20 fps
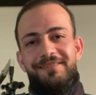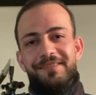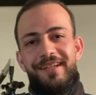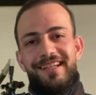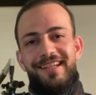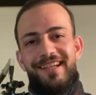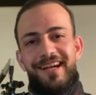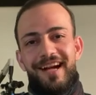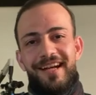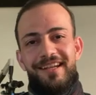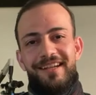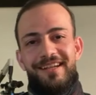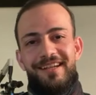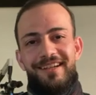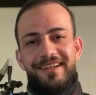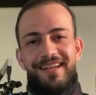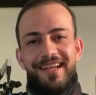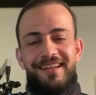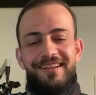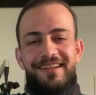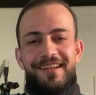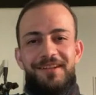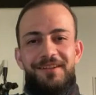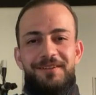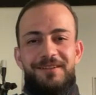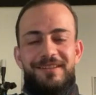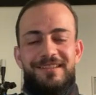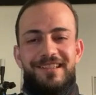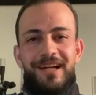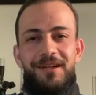I hear that they
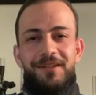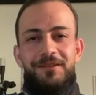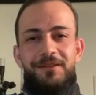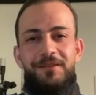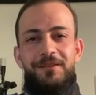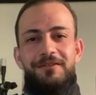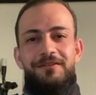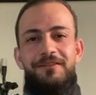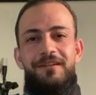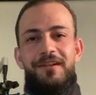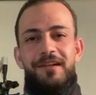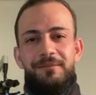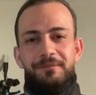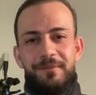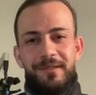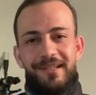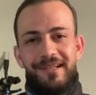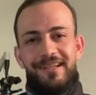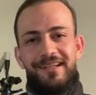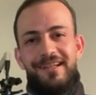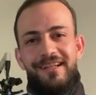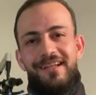use out of Erbil